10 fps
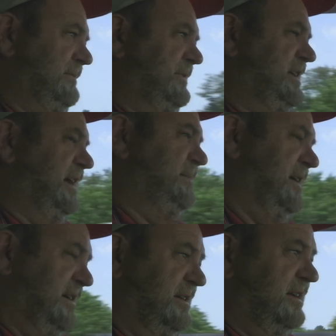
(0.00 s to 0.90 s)

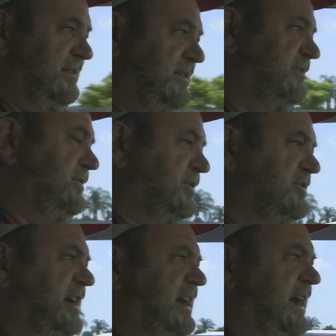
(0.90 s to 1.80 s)
had a lot of influence,
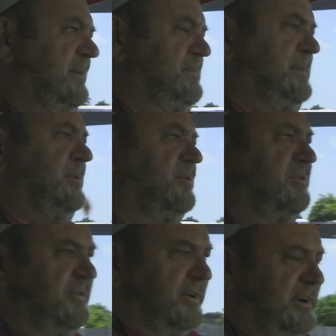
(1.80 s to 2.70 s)
and people were
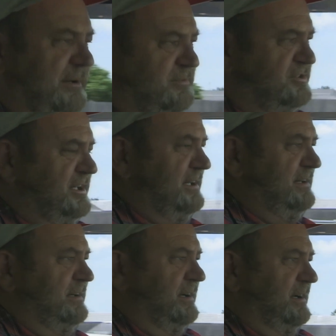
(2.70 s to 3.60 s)
very upset.
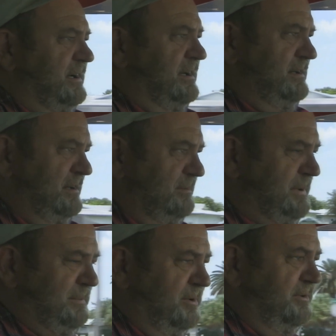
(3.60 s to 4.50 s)
The
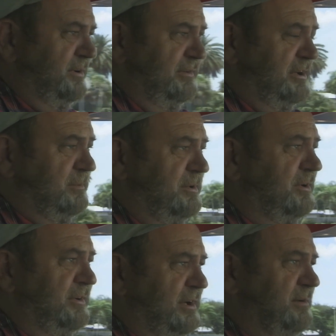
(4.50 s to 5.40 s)
people of the
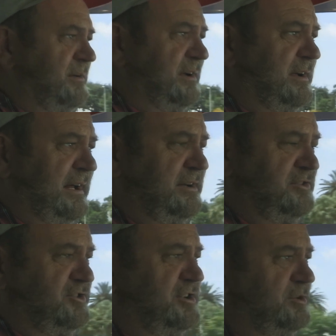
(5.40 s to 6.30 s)
community had a
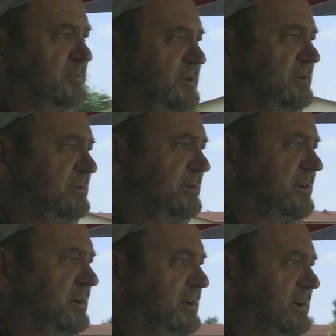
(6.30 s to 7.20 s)
genuine
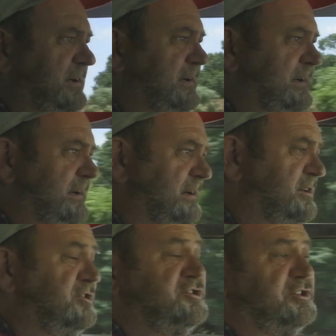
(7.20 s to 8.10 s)

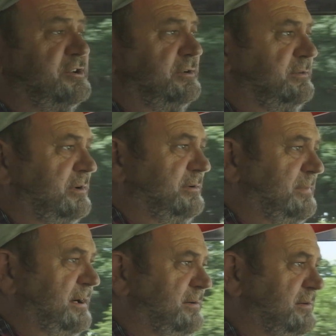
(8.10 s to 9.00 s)
concern
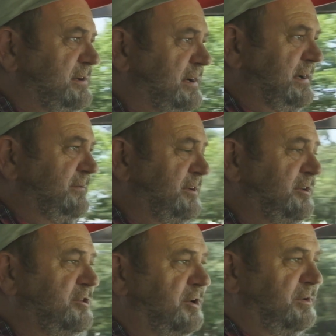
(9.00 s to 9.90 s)
about having a
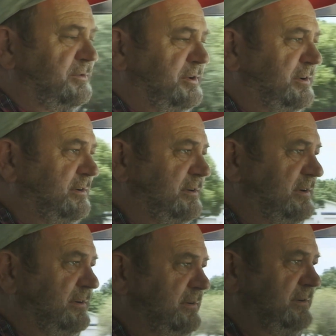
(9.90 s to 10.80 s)
cult
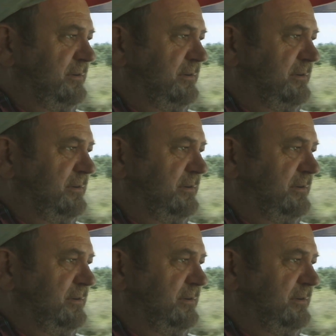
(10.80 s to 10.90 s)
in